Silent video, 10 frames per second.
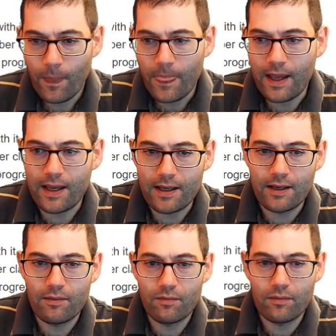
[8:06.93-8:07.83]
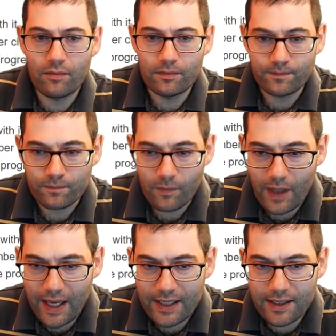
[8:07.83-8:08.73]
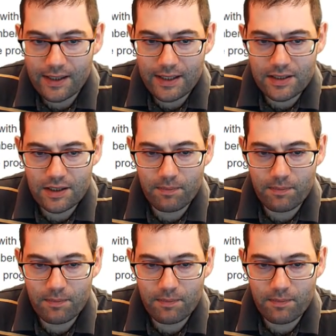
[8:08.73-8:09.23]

and this